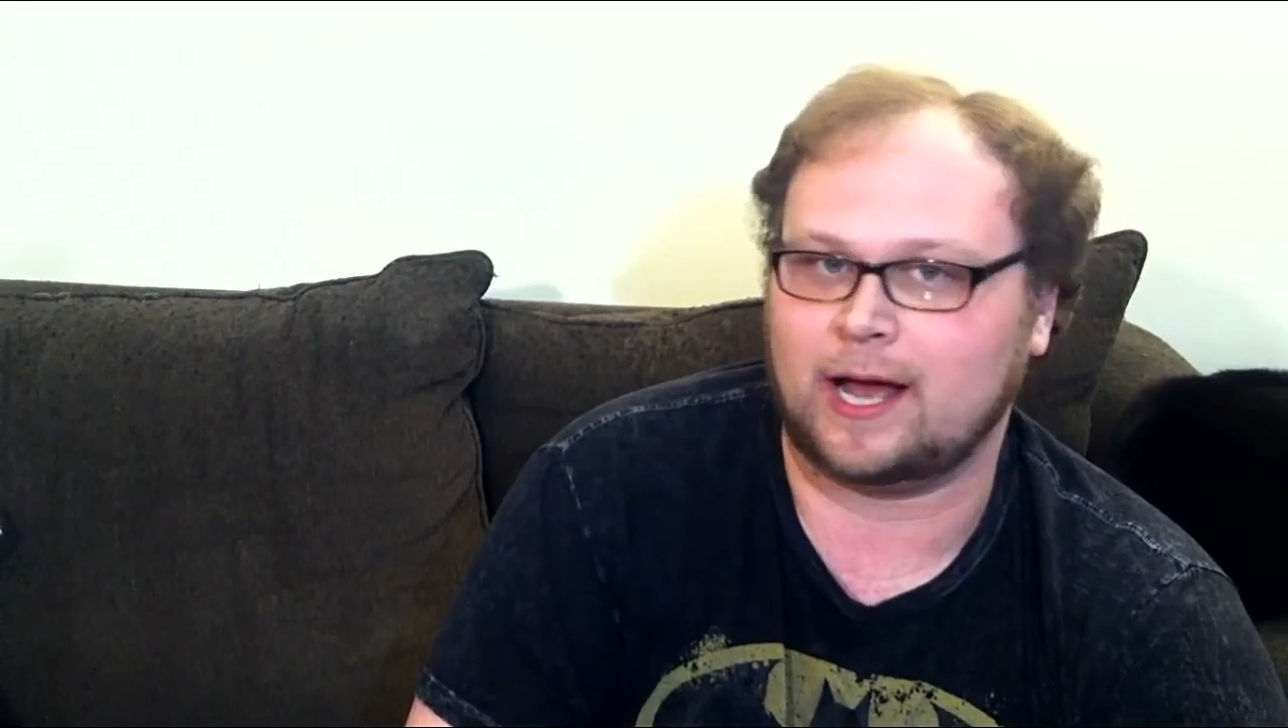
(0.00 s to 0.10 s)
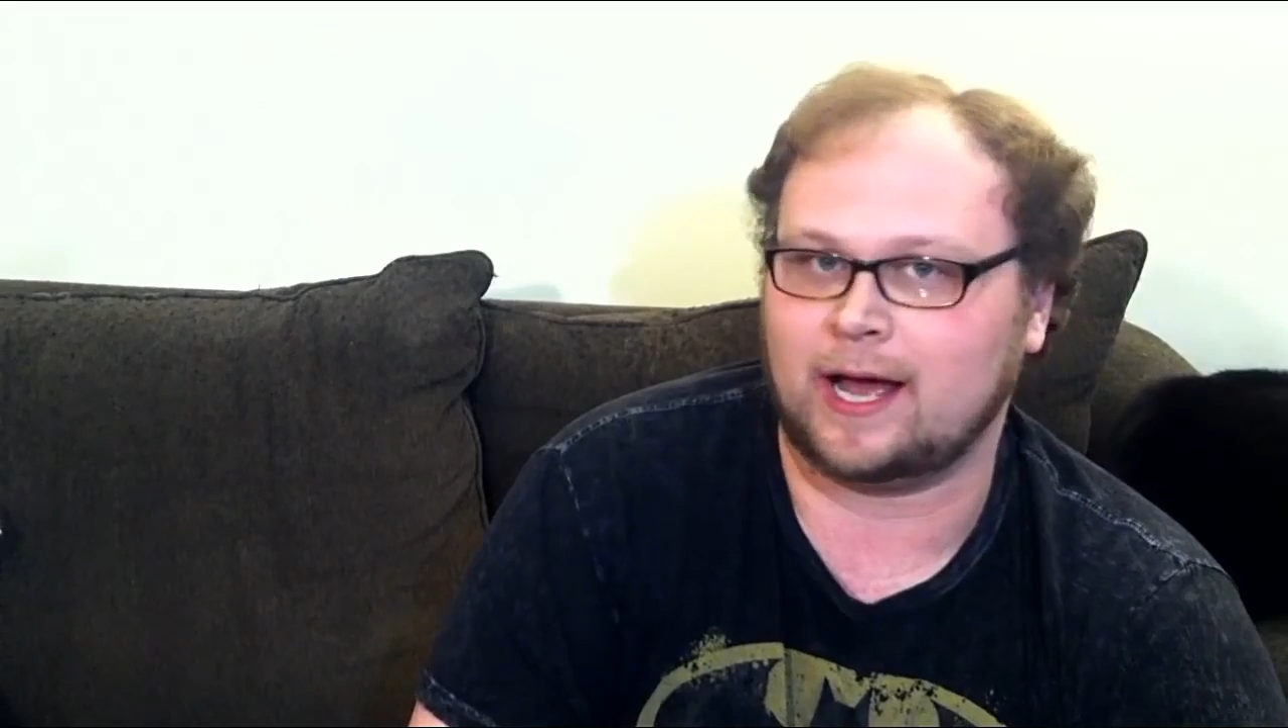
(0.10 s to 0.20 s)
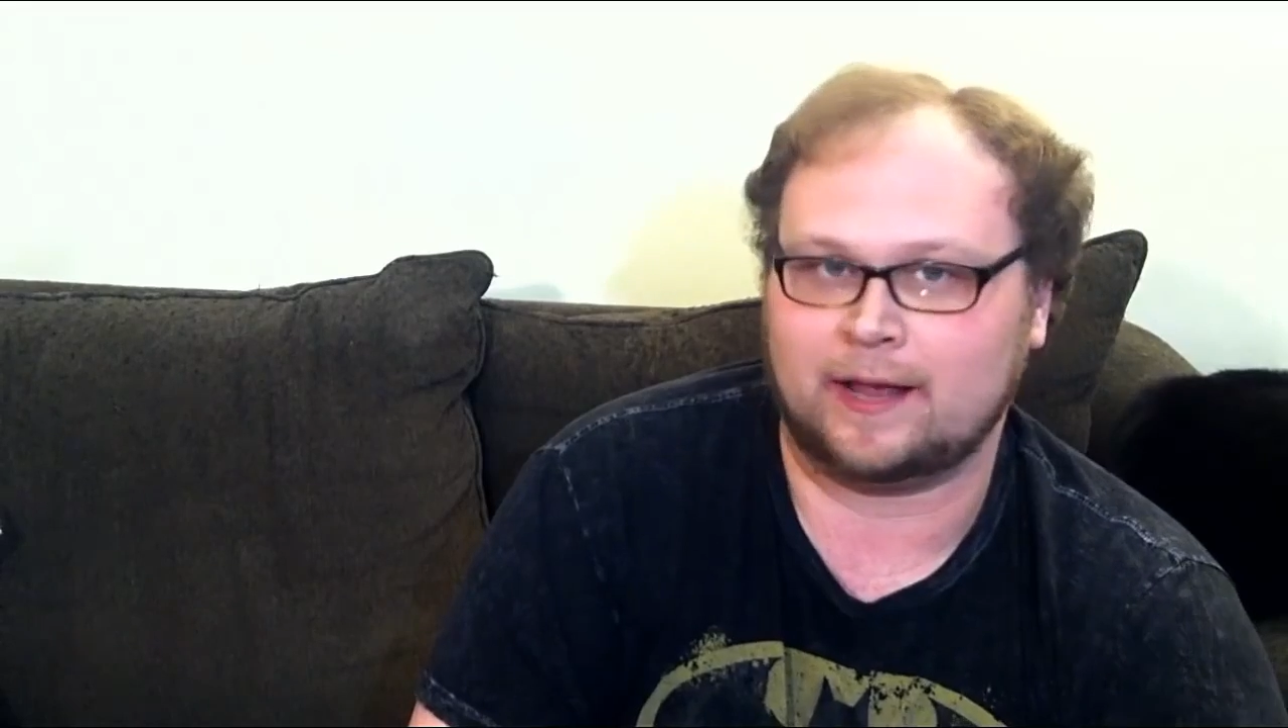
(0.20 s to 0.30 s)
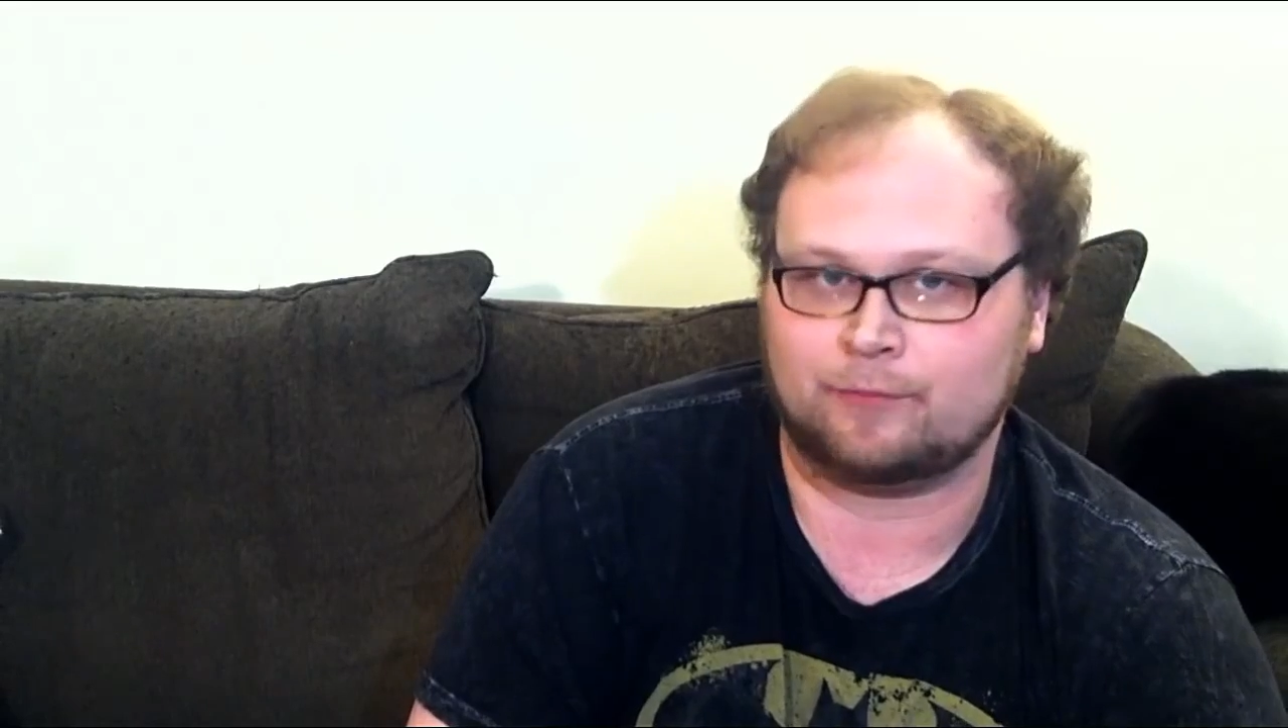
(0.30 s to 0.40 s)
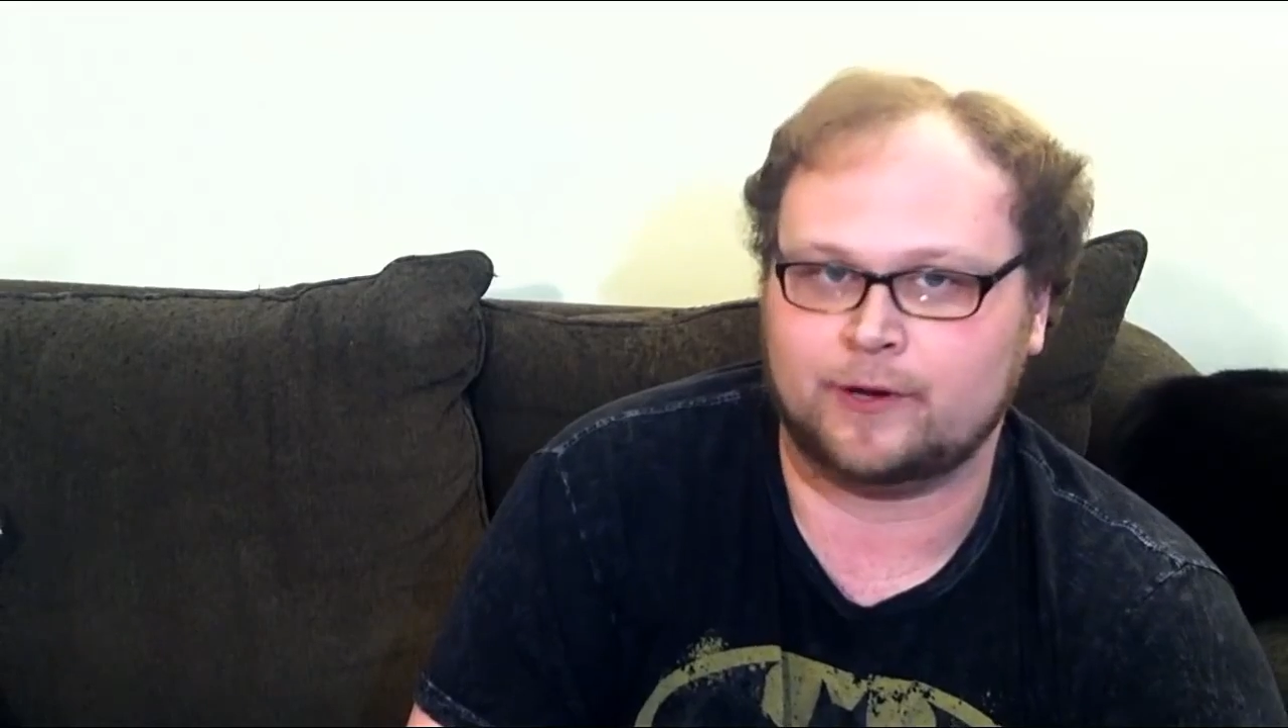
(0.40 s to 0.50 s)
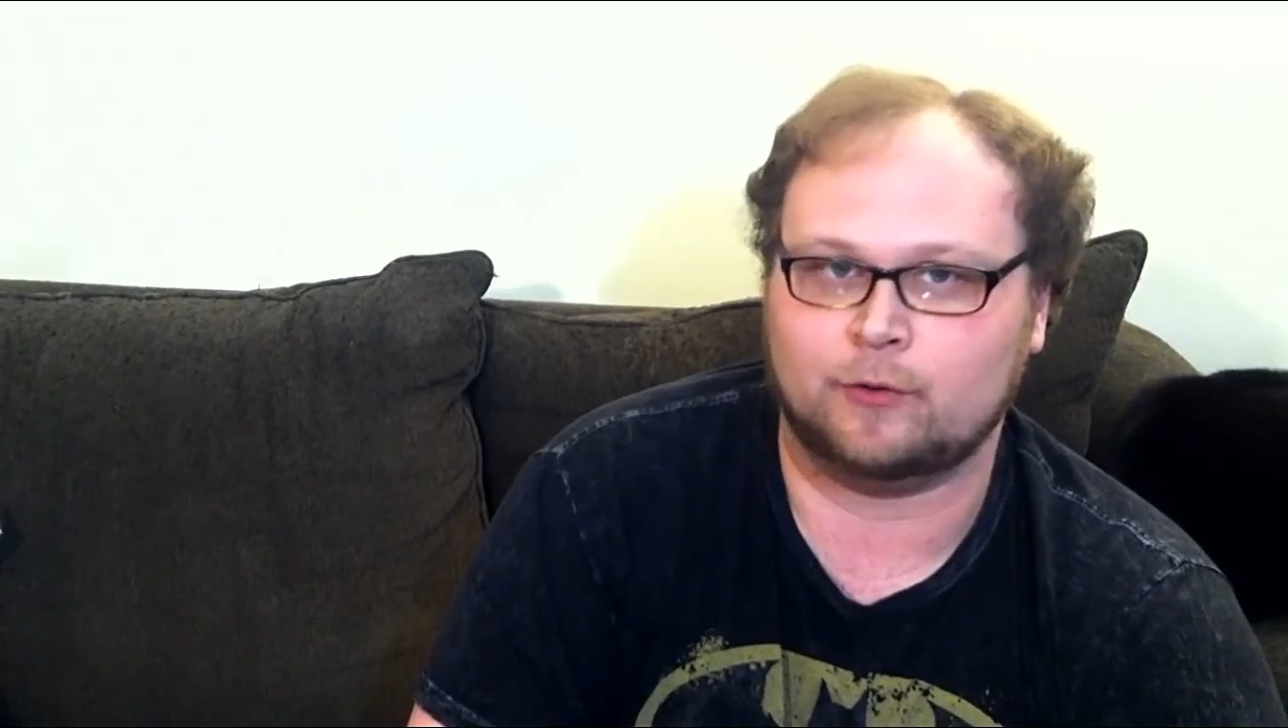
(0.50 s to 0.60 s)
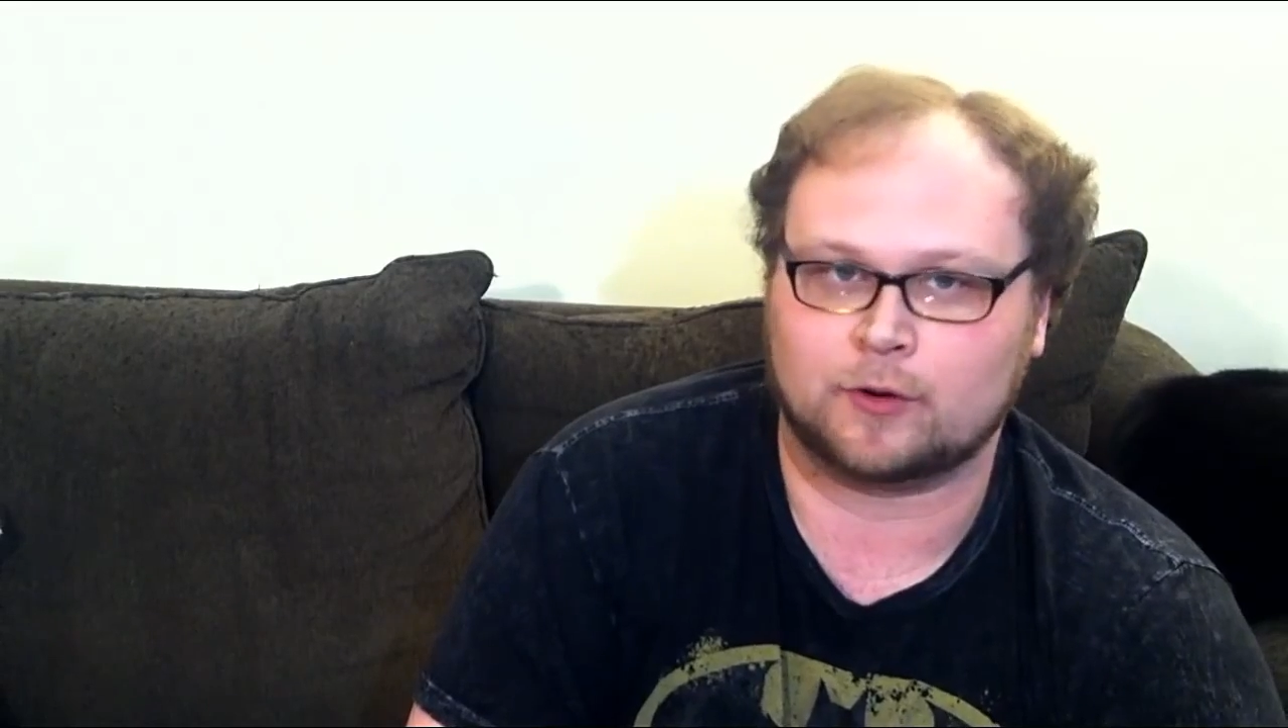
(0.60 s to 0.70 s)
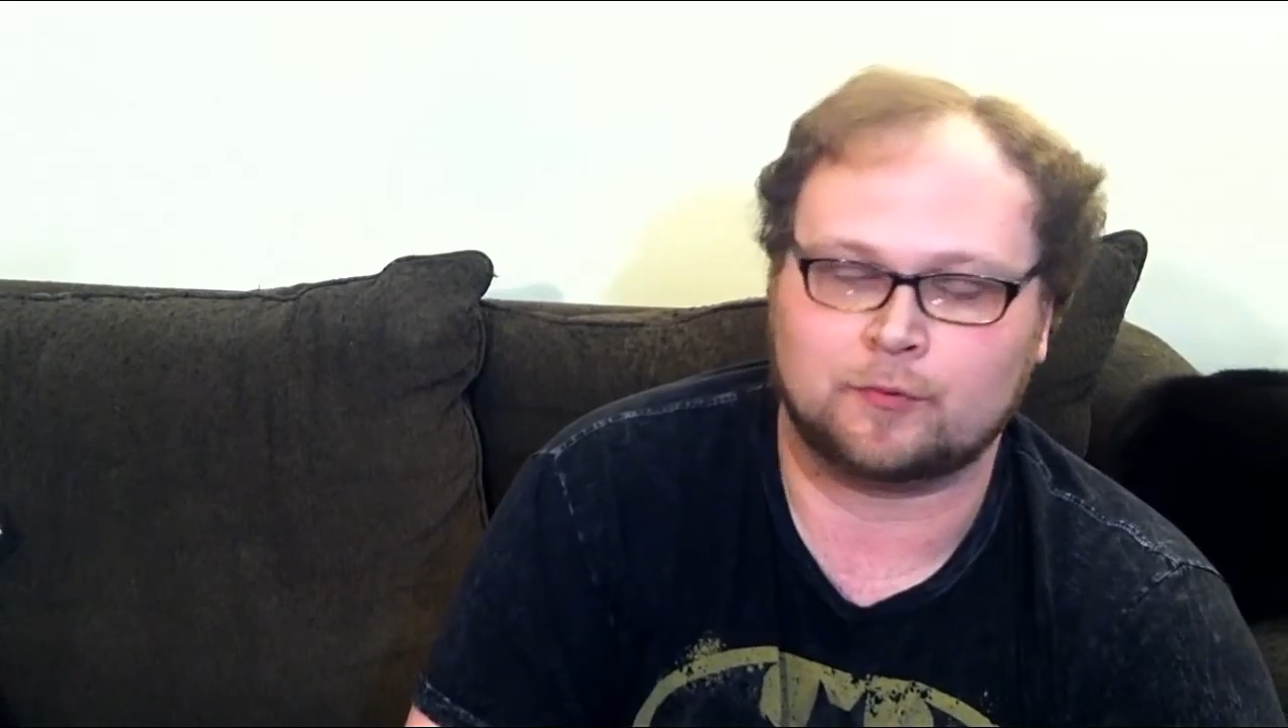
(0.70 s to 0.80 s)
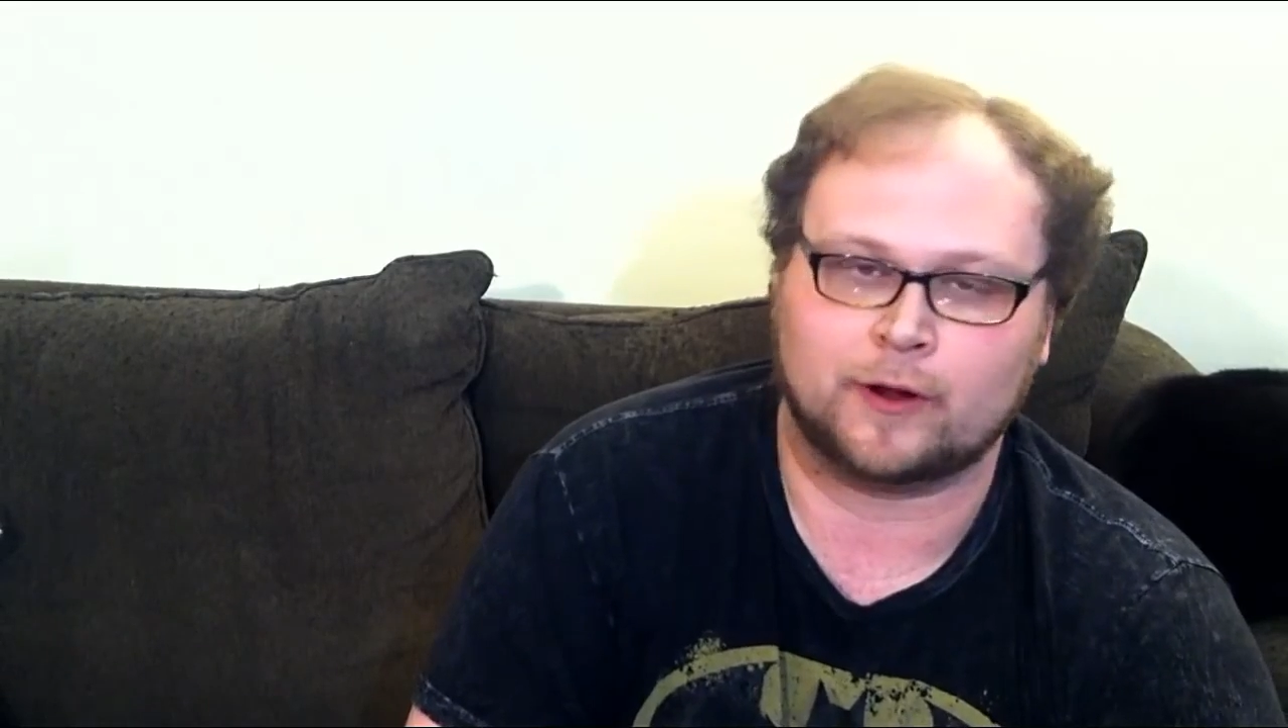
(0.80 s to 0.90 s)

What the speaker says: high pre-order